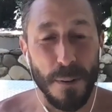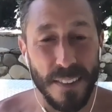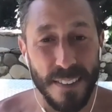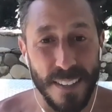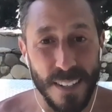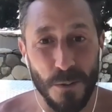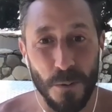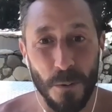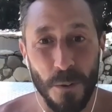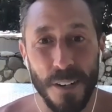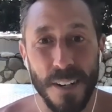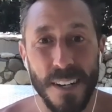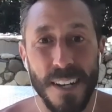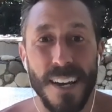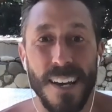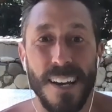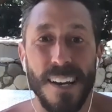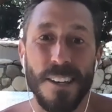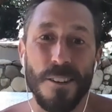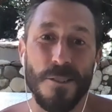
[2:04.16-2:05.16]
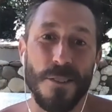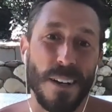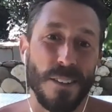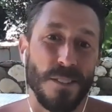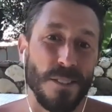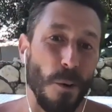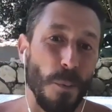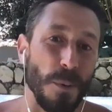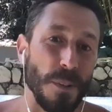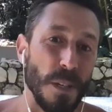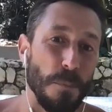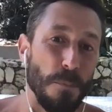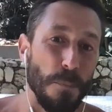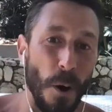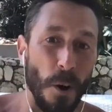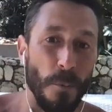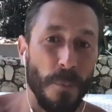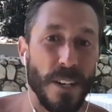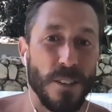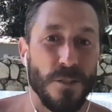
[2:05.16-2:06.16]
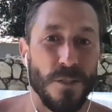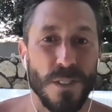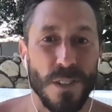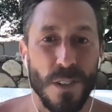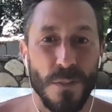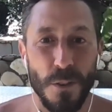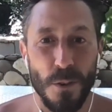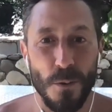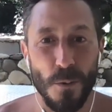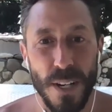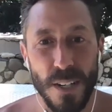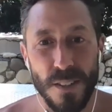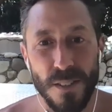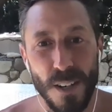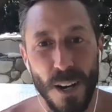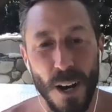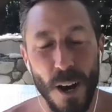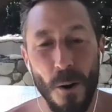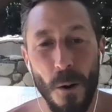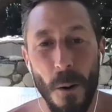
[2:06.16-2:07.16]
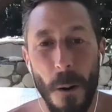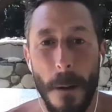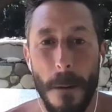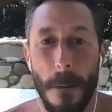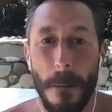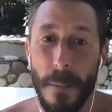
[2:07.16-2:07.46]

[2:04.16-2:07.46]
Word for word: about this one. You guys know we did Bone Matrix a few weeks ago.